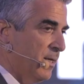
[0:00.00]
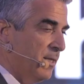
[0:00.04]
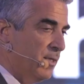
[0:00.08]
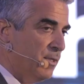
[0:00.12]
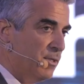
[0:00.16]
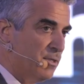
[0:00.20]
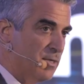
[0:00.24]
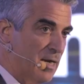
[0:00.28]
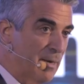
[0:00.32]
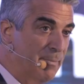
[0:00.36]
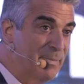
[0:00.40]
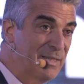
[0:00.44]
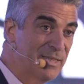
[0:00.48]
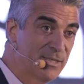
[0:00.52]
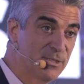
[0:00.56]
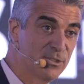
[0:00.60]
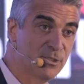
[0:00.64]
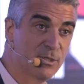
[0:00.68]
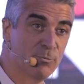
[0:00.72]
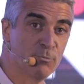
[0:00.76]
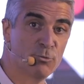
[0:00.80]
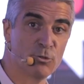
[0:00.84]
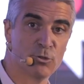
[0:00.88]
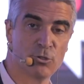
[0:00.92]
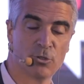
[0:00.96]
felt that the
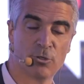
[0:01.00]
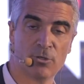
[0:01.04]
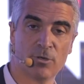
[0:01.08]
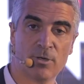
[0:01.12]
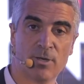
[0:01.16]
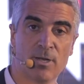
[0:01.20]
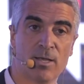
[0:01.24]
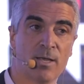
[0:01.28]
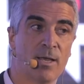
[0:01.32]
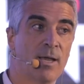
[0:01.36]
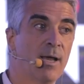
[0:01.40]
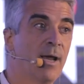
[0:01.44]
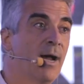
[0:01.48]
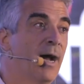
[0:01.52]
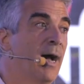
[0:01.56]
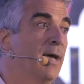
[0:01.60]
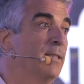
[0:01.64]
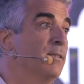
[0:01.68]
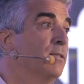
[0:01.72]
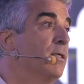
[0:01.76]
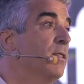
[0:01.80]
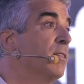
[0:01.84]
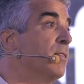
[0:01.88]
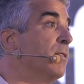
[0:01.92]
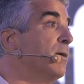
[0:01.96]
theme of shifting
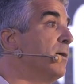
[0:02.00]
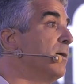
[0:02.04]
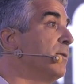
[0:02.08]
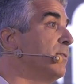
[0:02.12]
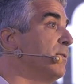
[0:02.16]
futures